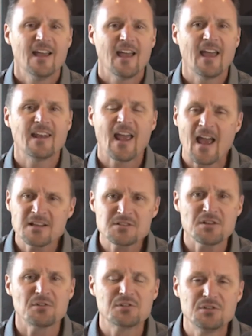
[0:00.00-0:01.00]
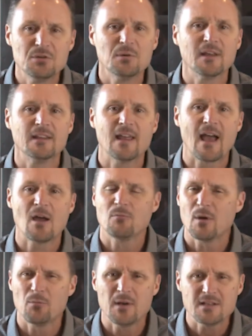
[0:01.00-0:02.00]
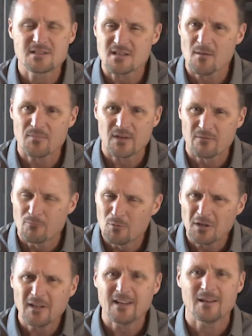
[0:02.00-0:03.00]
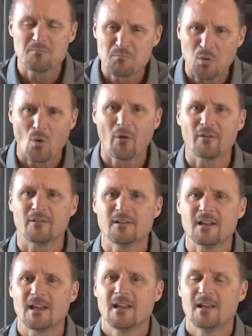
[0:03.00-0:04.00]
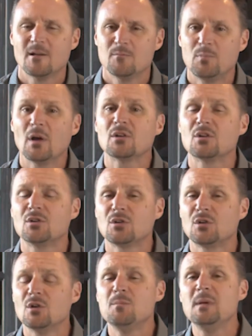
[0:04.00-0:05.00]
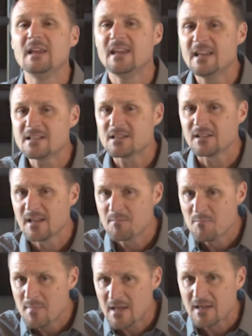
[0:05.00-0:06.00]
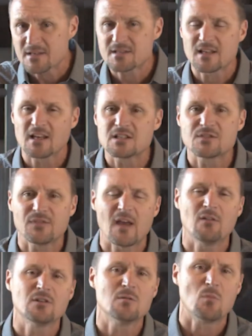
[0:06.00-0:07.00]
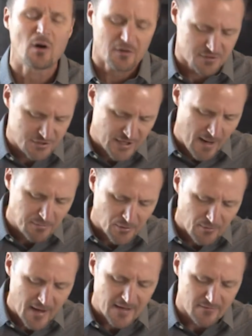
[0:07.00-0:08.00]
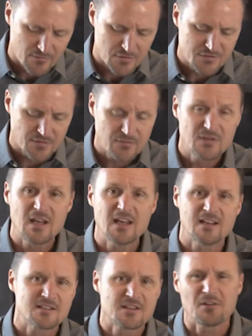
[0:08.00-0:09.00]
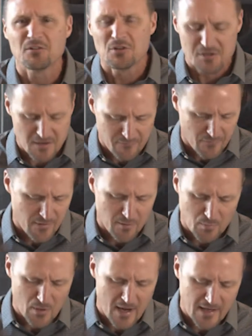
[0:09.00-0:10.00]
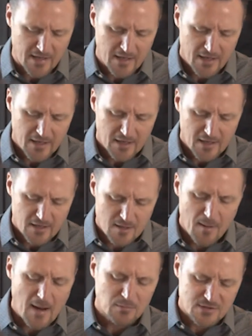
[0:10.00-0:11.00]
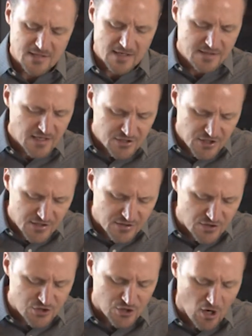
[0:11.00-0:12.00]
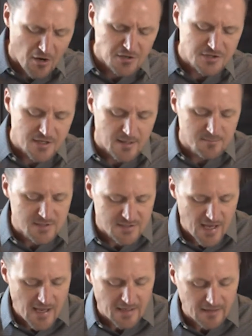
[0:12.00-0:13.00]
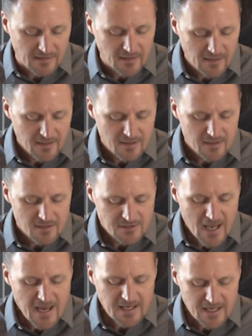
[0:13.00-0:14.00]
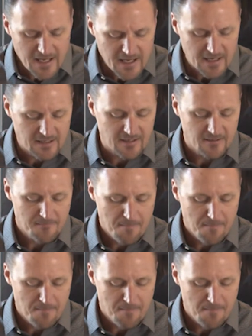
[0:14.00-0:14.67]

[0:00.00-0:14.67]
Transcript: And as they're doing that, we read something really important, but could be easily missed. And it's found in Mark chapter 8 and verse 15. As they're looking for their bread, the Bible says that Jesus charged them, saying, take heed,